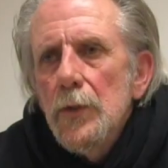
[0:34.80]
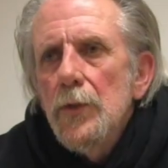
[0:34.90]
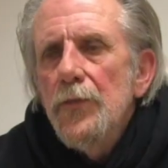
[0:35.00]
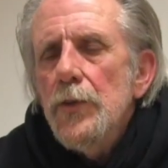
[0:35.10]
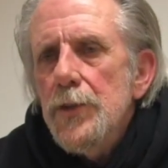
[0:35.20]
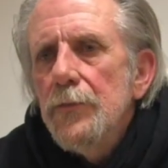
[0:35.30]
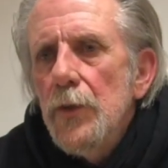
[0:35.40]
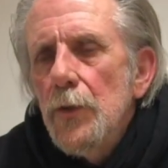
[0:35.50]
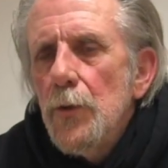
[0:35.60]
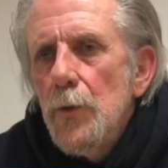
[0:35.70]
The first of
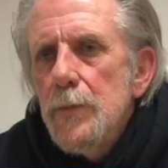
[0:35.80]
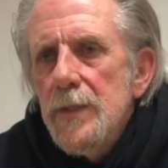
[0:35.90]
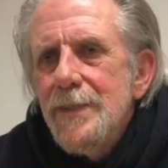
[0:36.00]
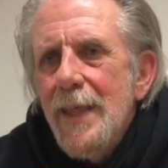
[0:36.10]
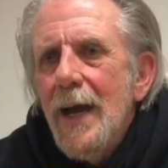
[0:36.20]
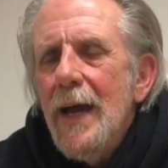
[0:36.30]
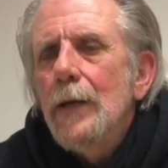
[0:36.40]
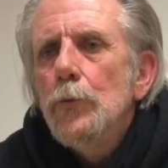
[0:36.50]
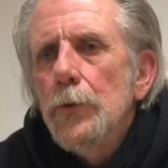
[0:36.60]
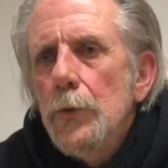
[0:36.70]
the groups is the
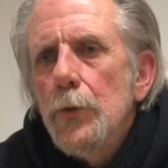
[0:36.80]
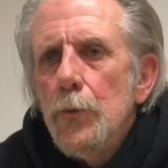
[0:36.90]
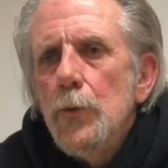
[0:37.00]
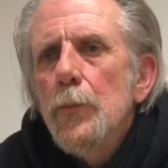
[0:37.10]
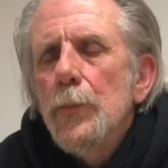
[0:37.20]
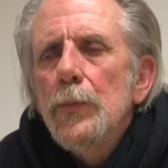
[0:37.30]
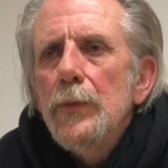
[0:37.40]
Hound Group.